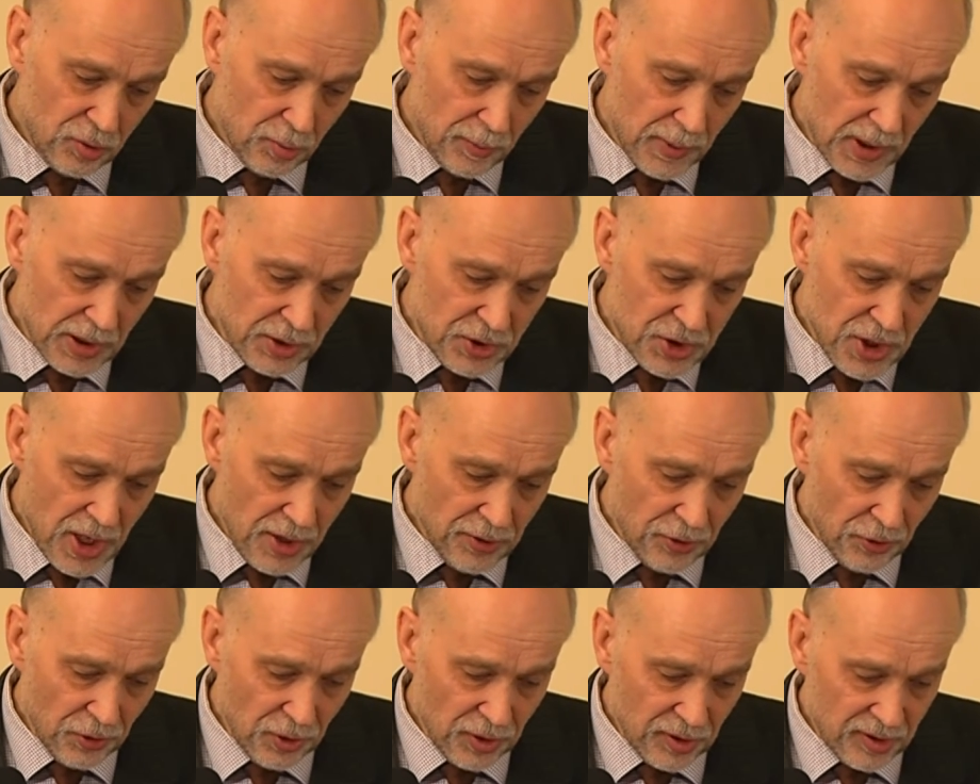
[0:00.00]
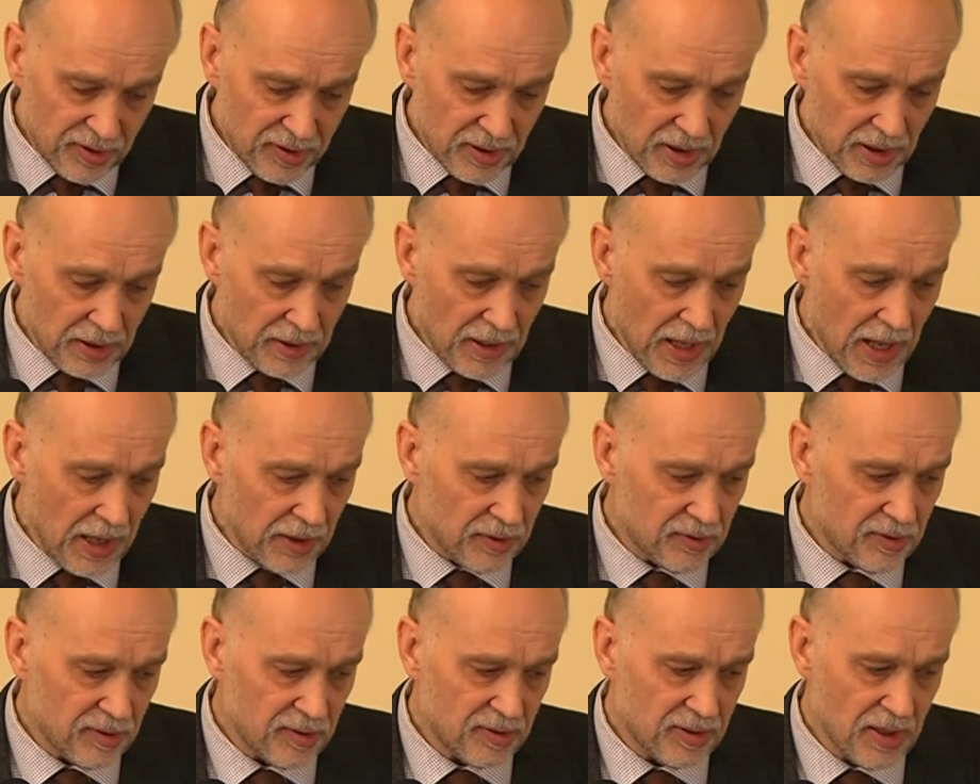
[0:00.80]
to be generous in
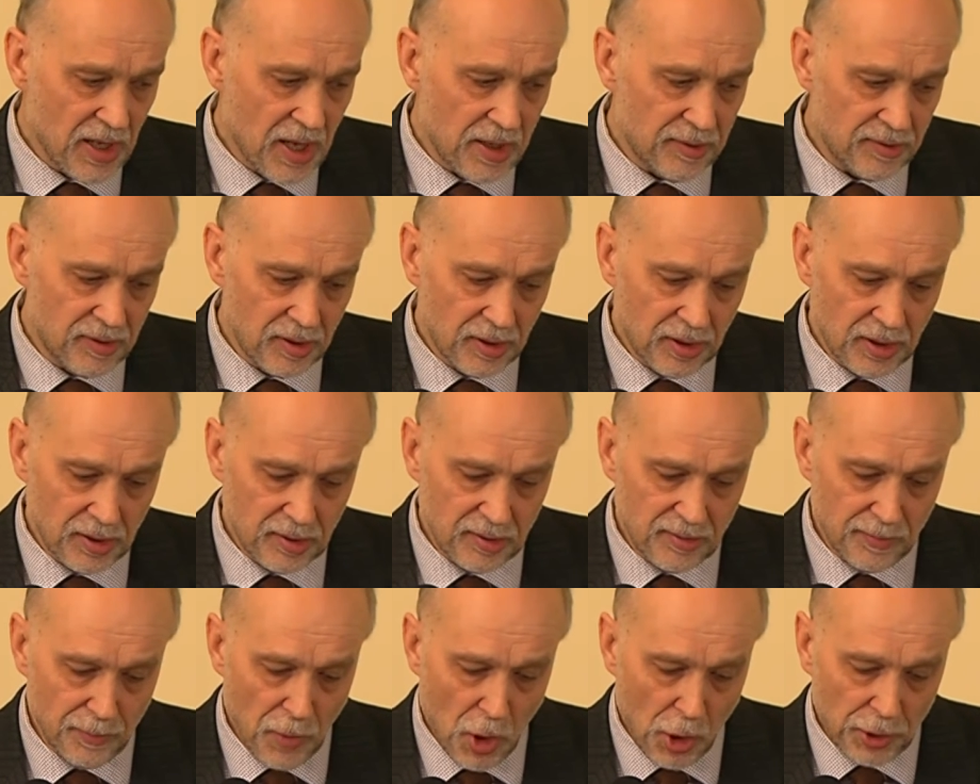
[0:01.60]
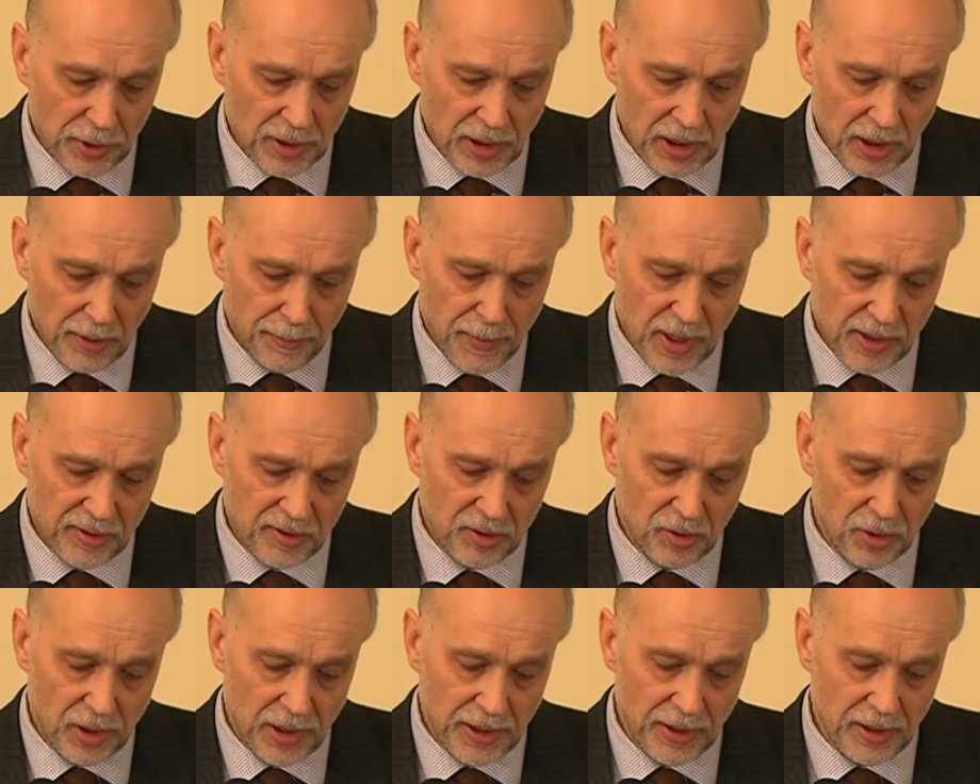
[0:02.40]
exercising his bodily
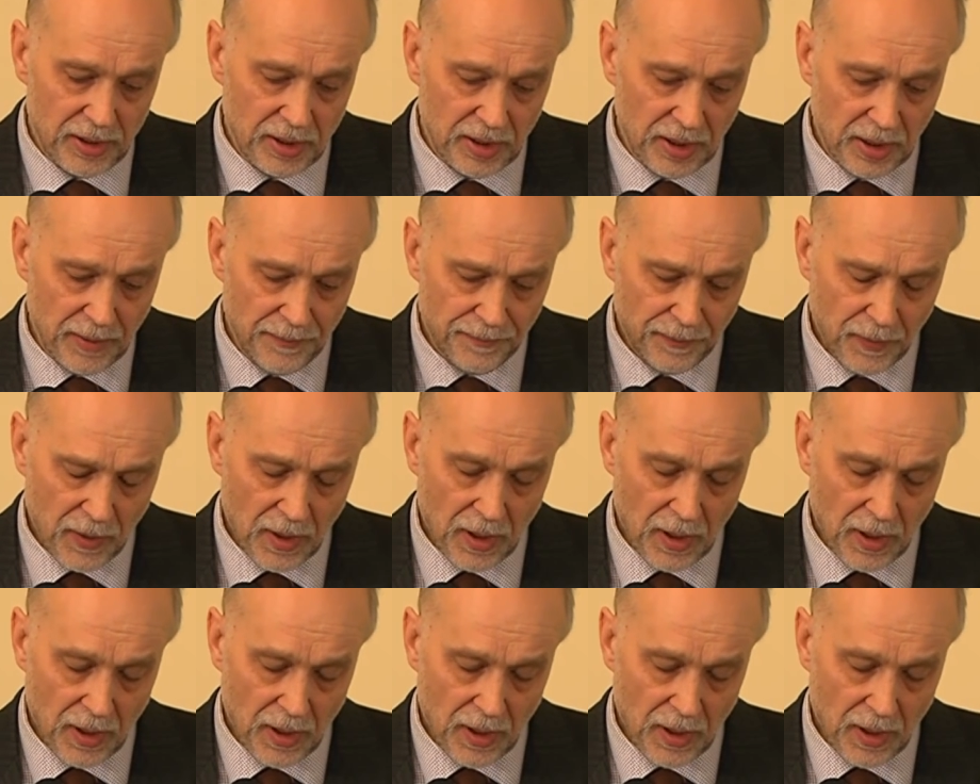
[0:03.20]
masculinity